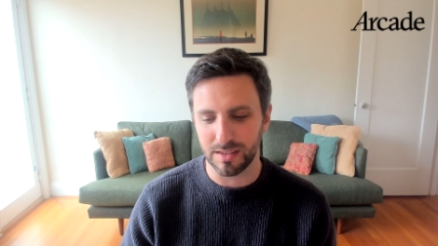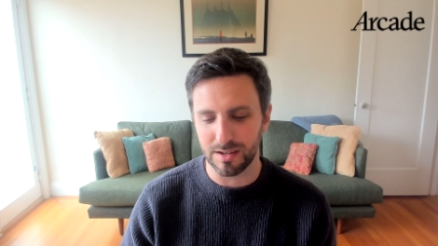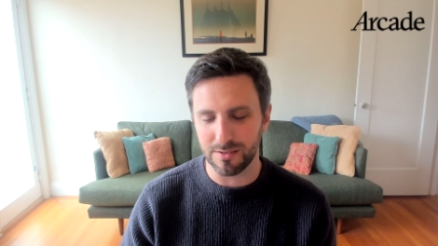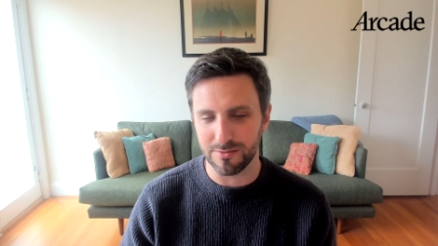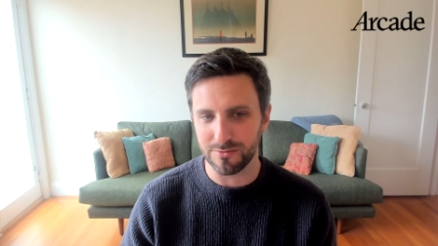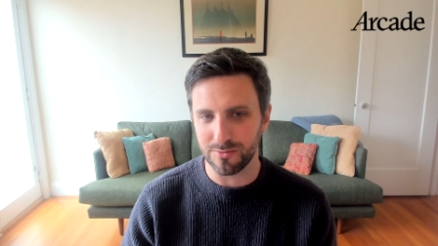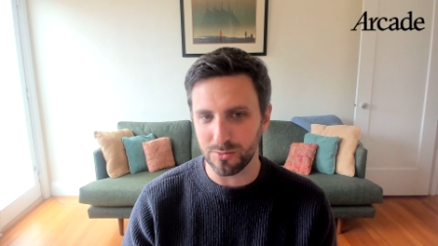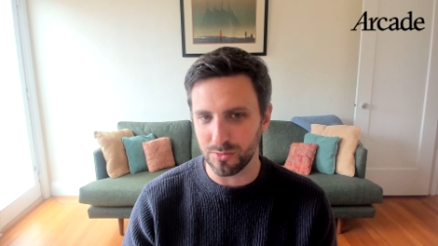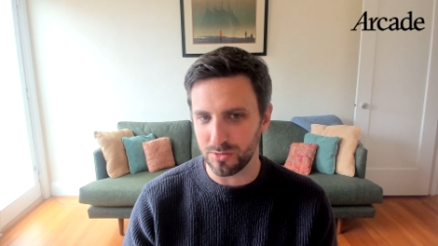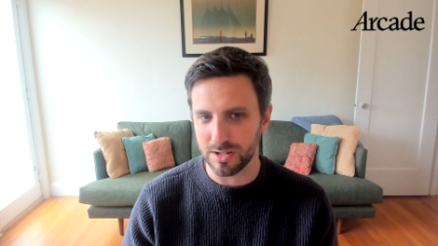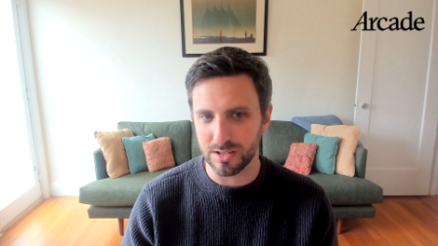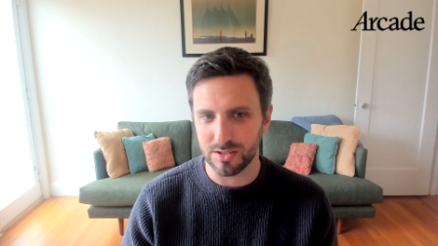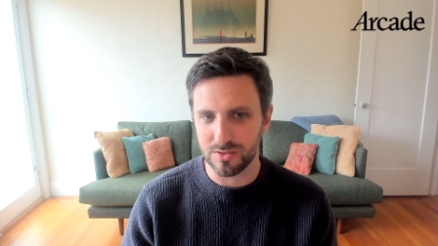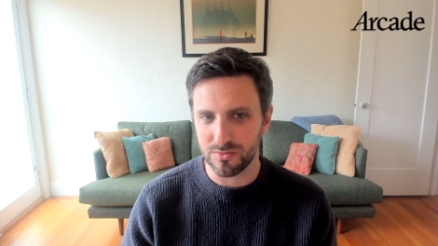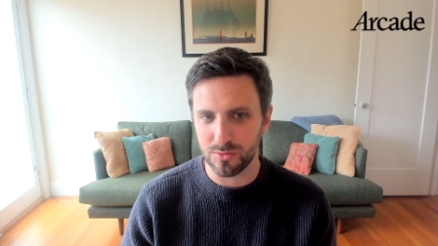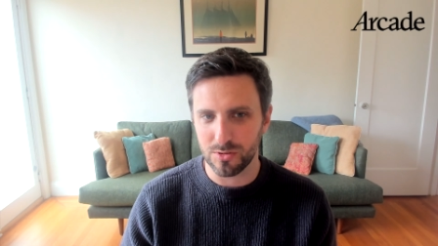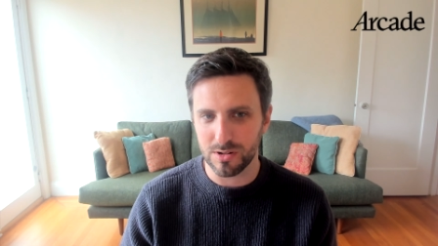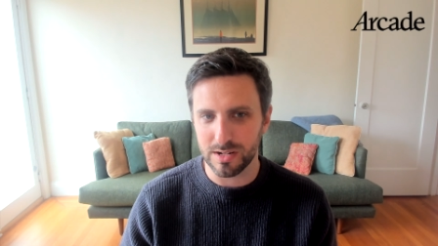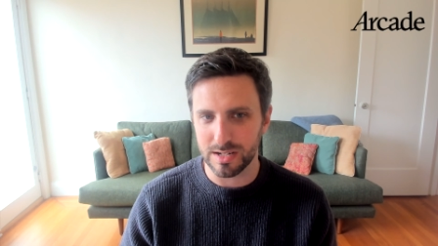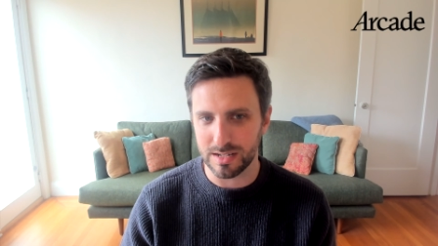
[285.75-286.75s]
affordance
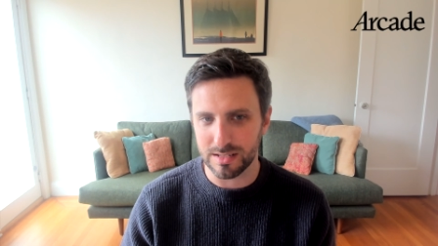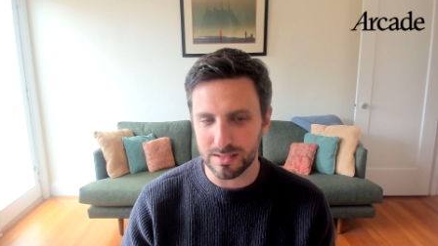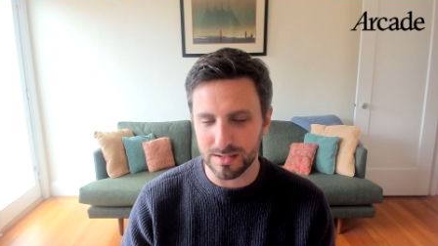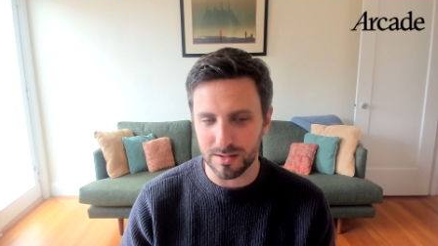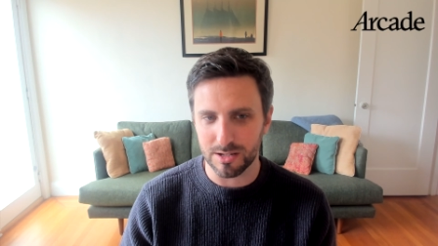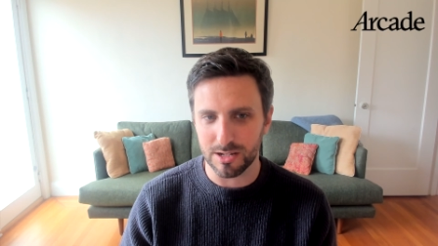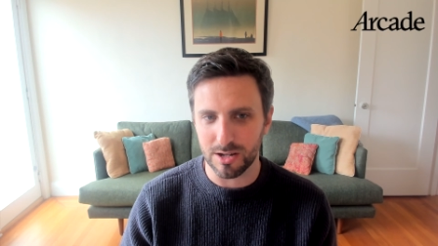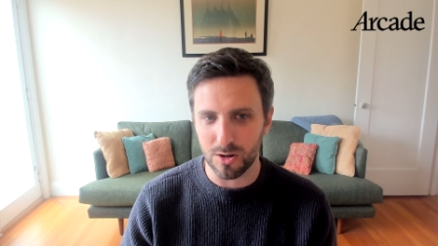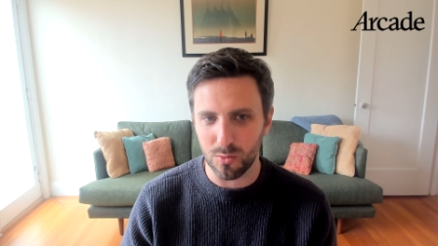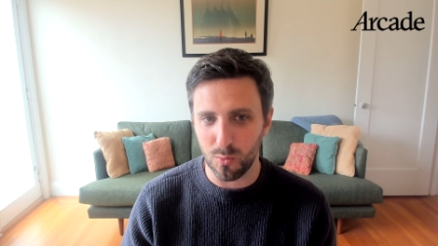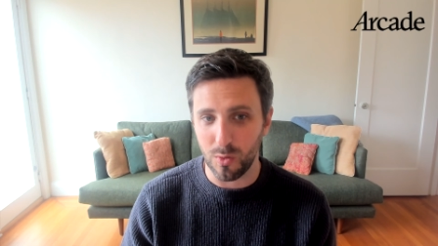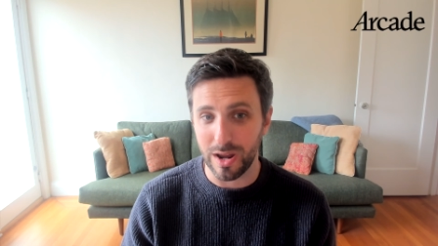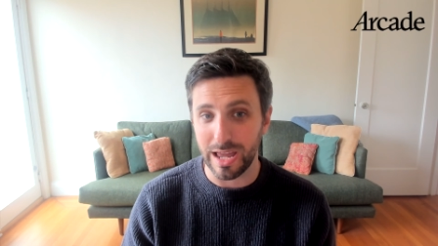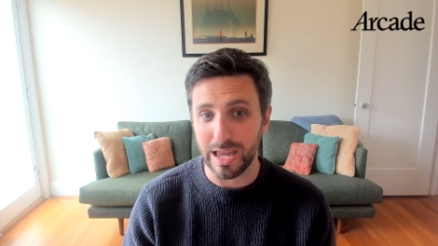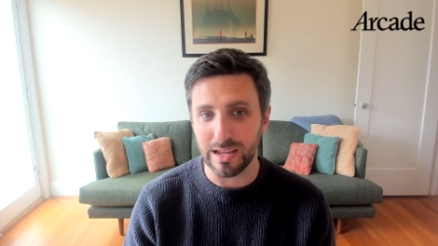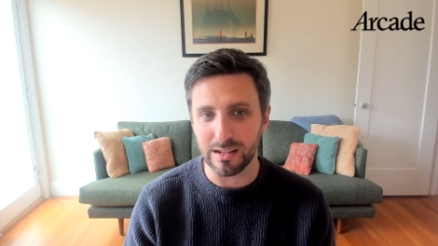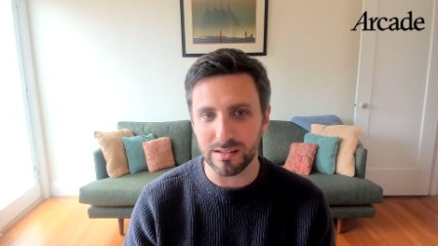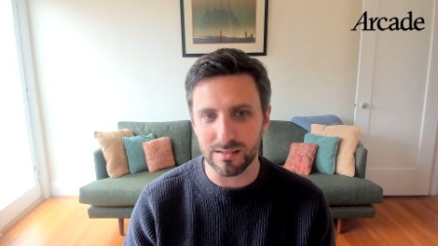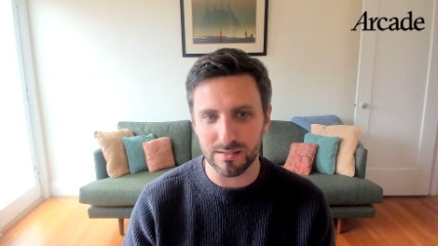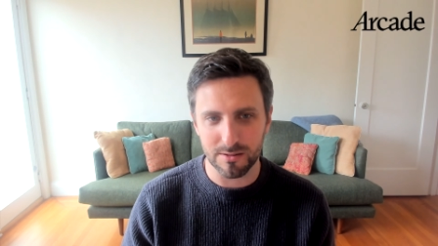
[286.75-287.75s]
for. It needs a
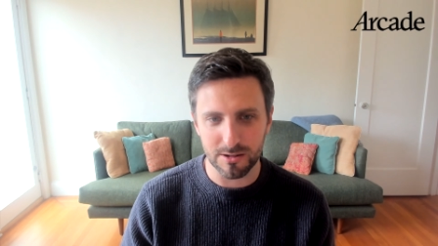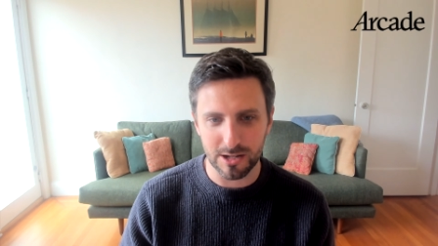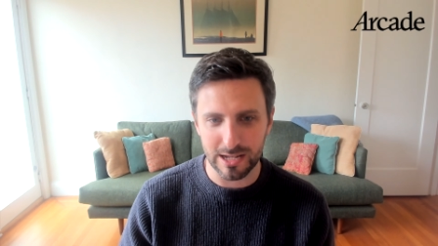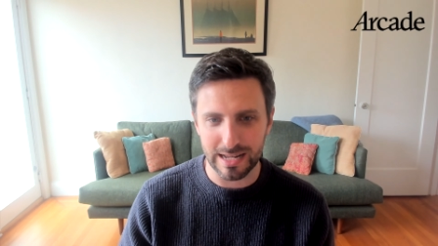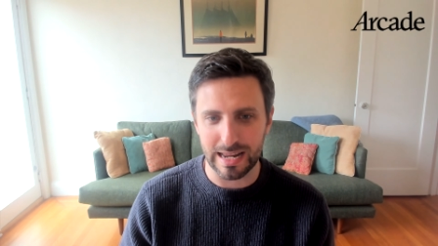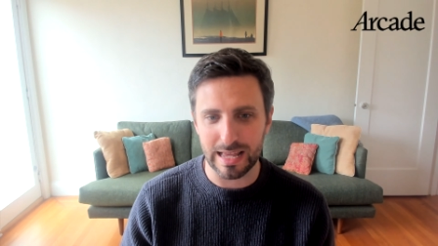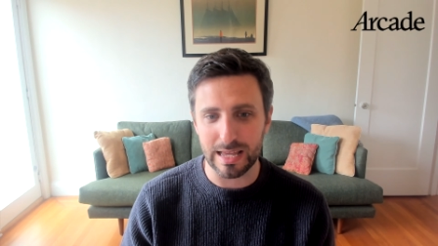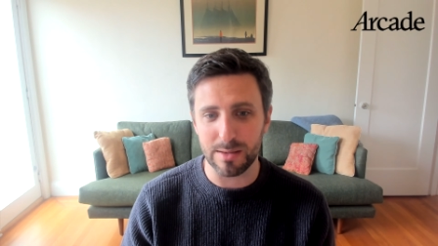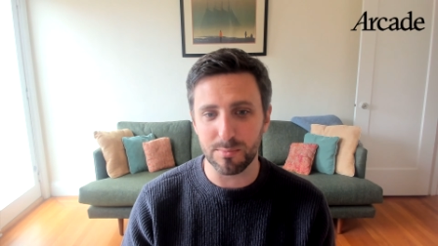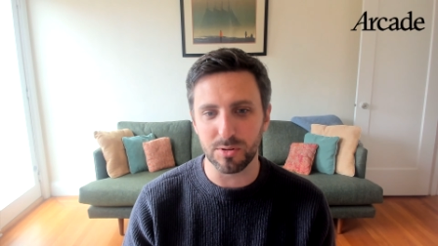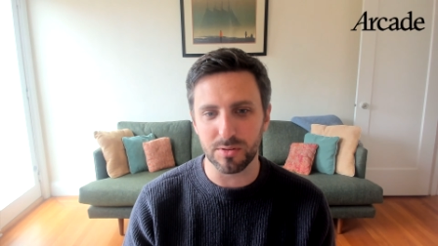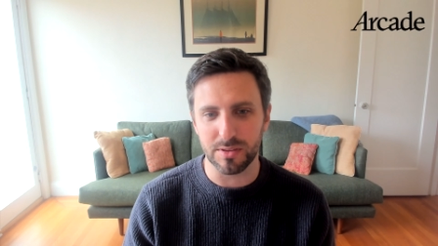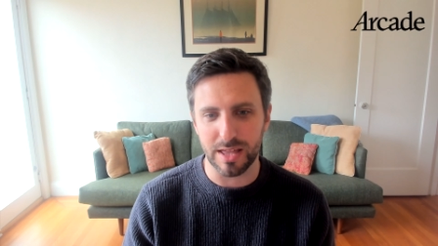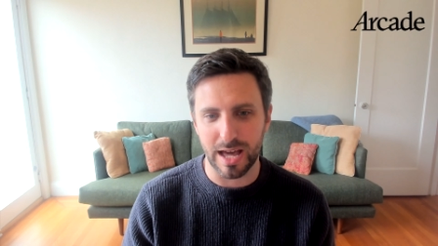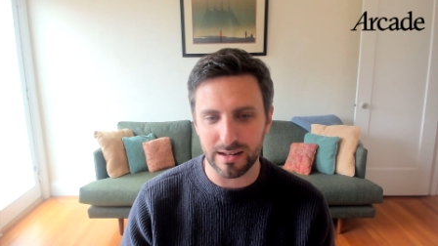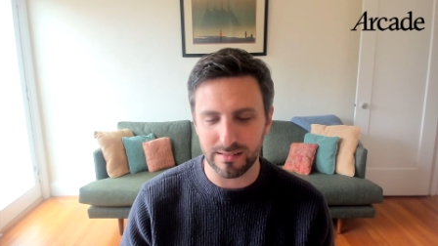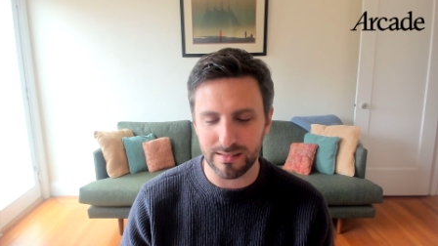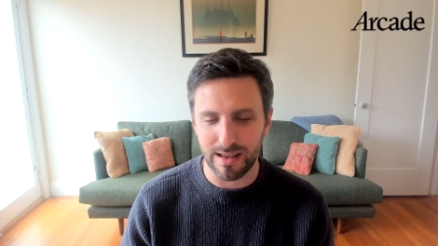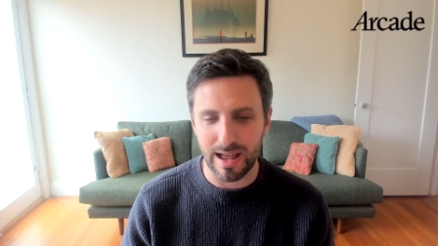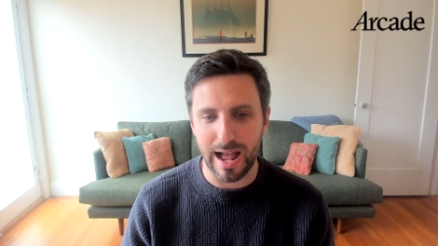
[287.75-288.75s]
way to enable
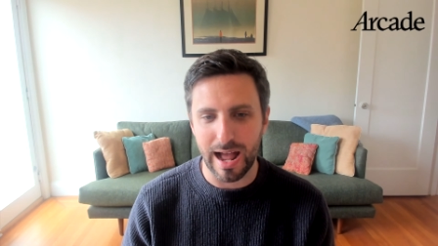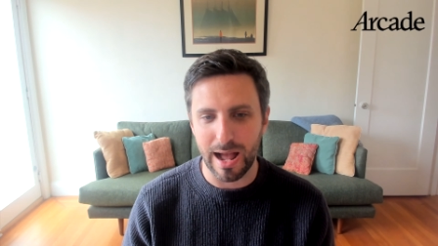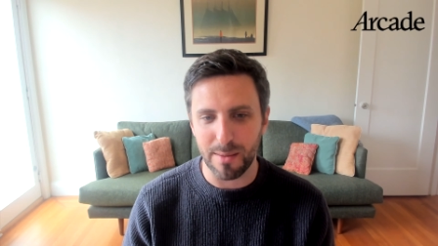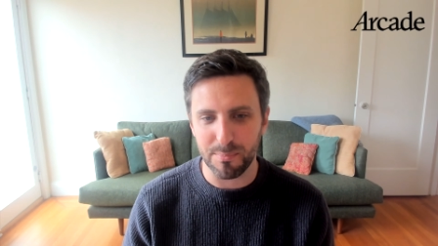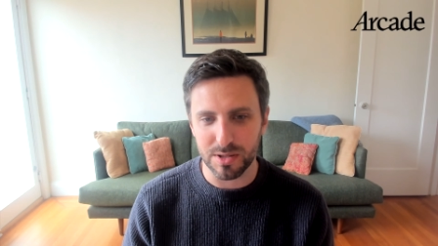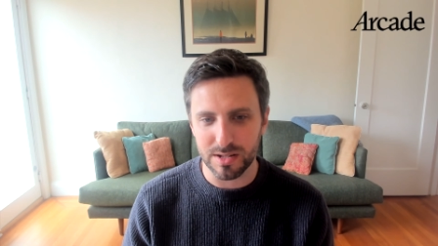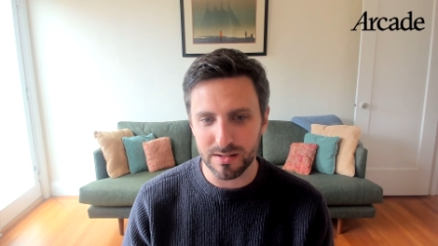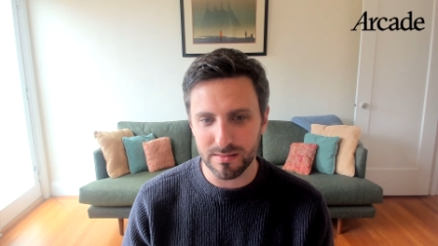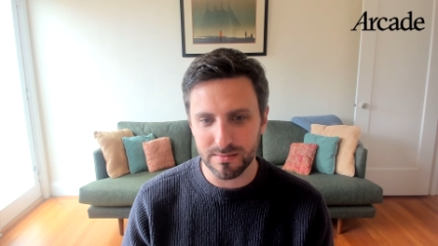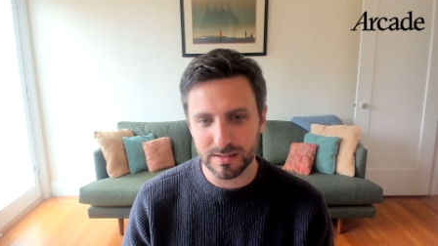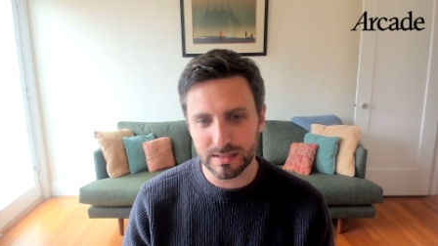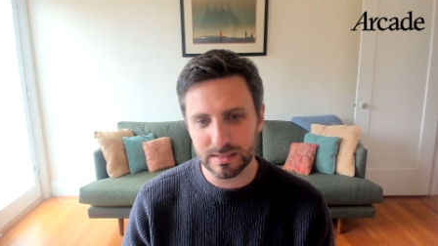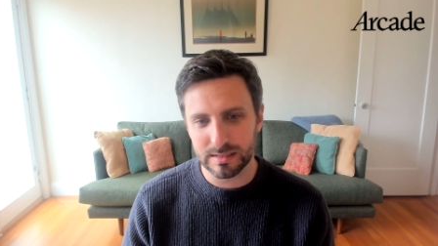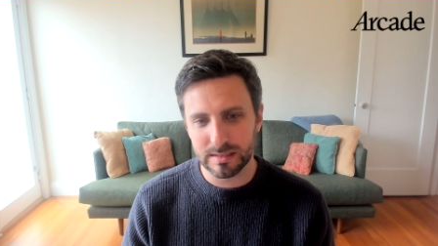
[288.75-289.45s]
that to happen.